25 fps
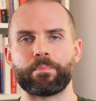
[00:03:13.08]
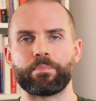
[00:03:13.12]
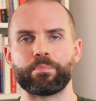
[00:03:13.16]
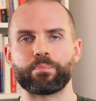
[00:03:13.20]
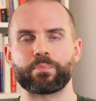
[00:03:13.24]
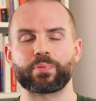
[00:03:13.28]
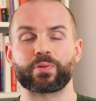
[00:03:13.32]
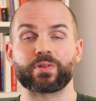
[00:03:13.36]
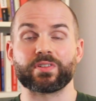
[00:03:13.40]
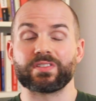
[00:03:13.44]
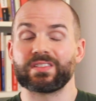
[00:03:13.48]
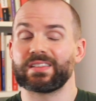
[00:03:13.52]

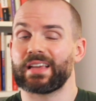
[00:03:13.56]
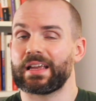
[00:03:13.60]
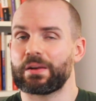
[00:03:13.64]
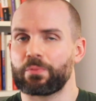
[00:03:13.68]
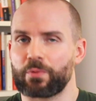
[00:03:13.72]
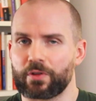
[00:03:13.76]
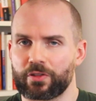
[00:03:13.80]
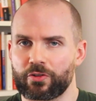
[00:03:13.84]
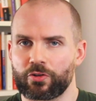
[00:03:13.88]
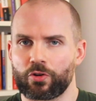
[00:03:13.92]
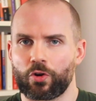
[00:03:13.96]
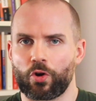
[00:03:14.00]
present
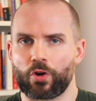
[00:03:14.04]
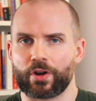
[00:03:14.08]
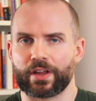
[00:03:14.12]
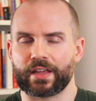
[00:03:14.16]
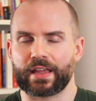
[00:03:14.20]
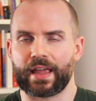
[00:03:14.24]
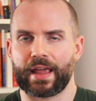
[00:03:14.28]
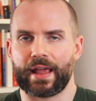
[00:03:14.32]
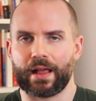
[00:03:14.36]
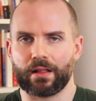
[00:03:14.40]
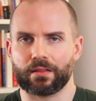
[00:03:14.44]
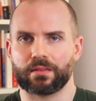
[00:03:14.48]
with chronic
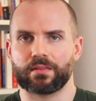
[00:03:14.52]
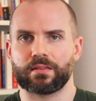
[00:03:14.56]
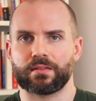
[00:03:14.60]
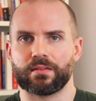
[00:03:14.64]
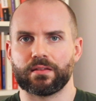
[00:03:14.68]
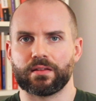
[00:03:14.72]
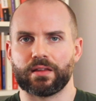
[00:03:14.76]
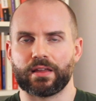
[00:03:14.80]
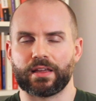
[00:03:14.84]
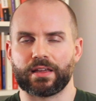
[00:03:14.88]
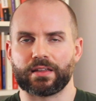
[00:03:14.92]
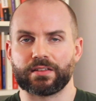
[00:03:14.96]
health
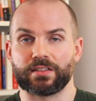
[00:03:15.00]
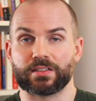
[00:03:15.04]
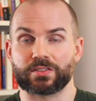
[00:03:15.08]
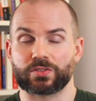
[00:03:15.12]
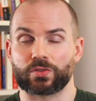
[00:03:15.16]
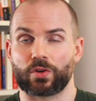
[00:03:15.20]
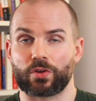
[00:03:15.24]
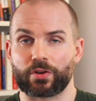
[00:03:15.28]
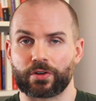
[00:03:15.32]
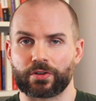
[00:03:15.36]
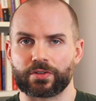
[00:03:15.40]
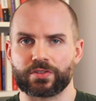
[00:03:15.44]

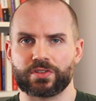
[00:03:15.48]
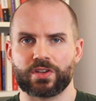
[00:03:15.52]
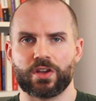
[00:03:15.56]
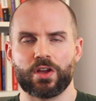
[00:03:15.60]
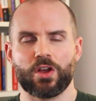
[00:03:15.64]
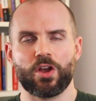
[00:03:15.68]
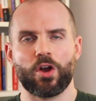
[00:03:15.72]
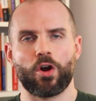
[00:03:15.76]
disorders,